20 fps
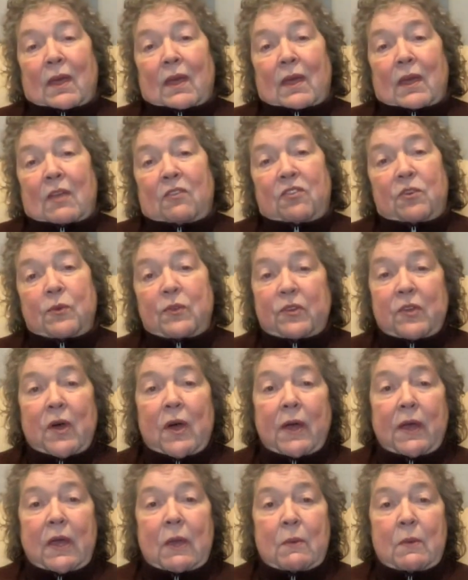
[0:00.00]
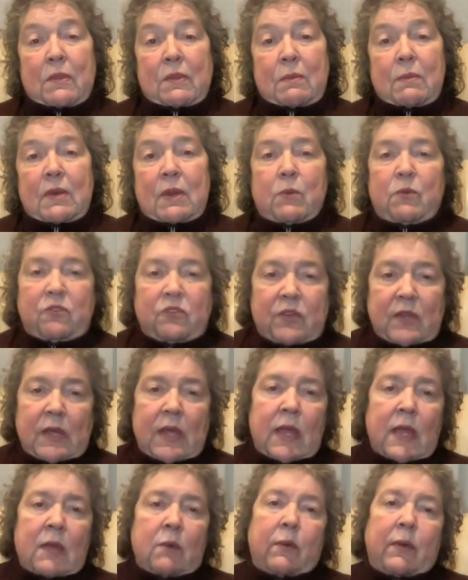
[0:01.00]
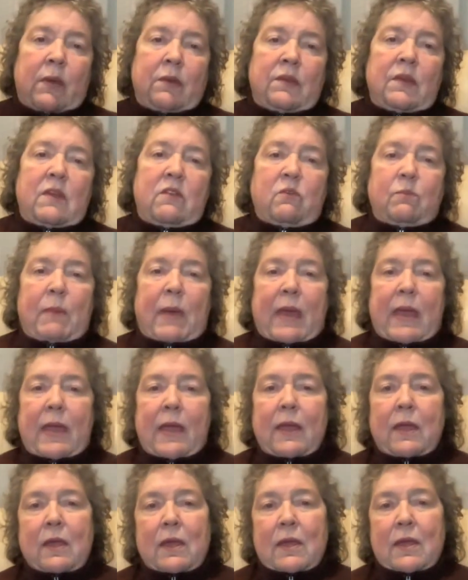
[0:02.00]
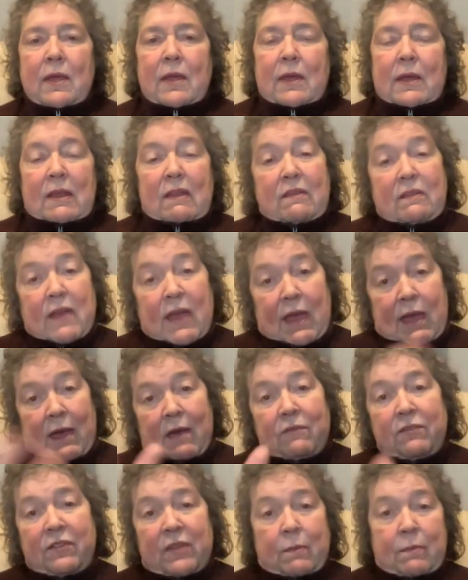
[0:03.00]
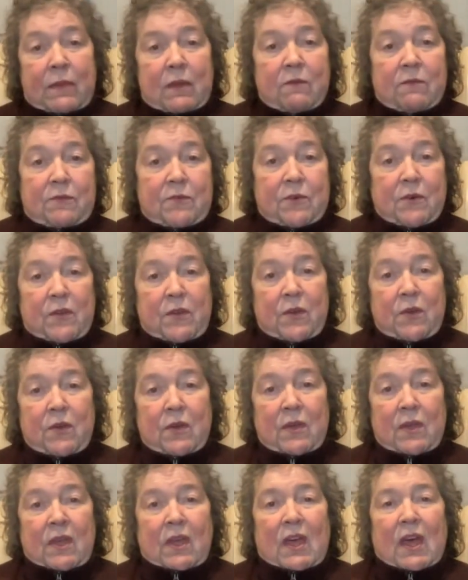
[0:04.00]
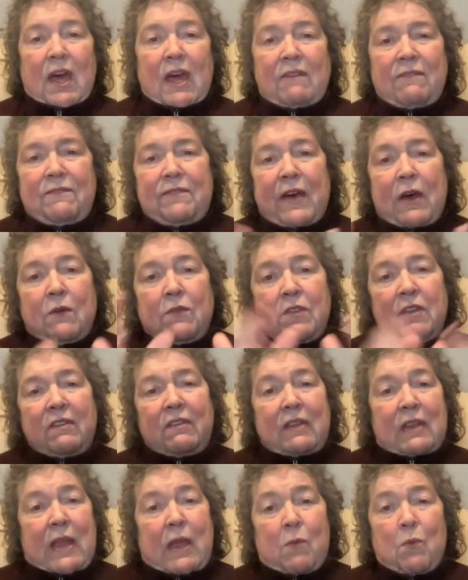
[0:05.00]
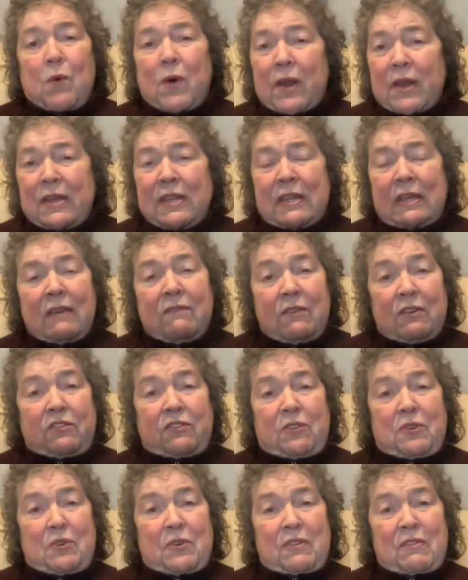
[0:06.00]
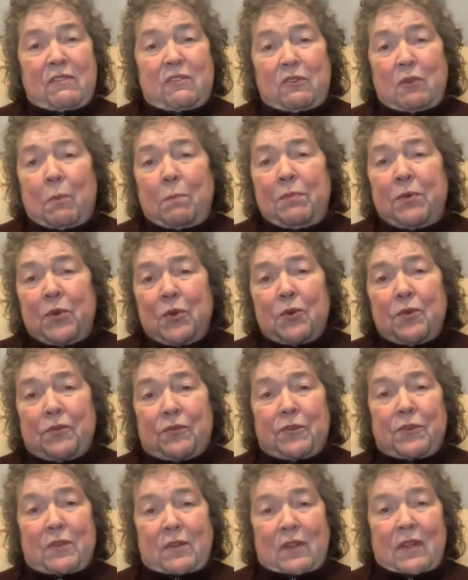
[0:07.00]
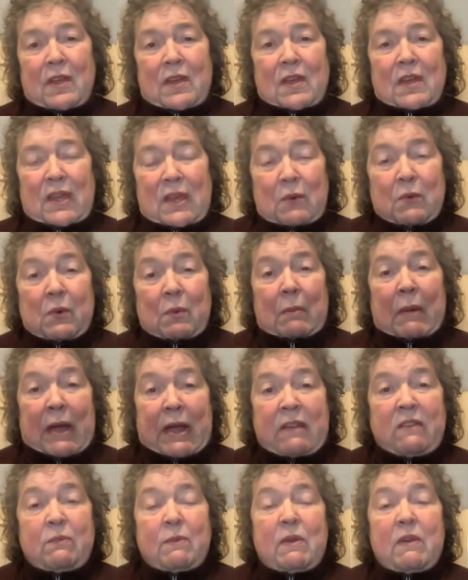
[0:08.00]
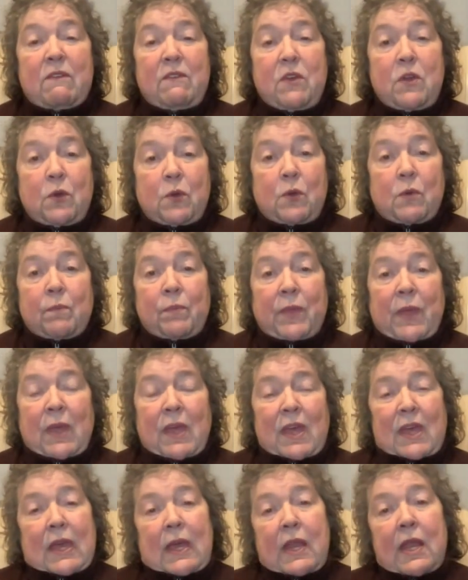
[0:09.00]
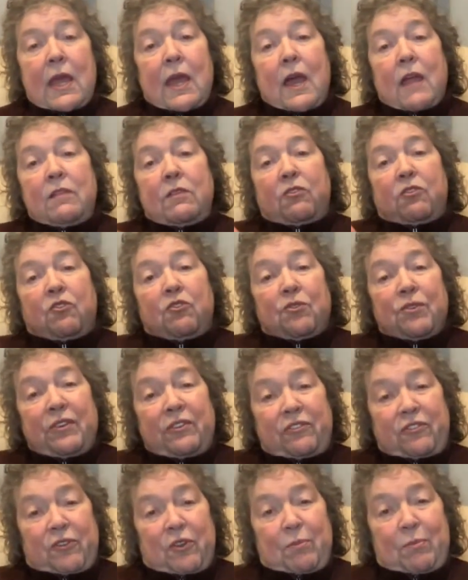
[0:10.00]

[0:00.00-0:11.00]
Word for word: and she was talking with him and he was digging around in his bag. He said, I have something for you. I found this and I wanted to give it to you because it's so beautiful. It reminds me of you. And he had this crystal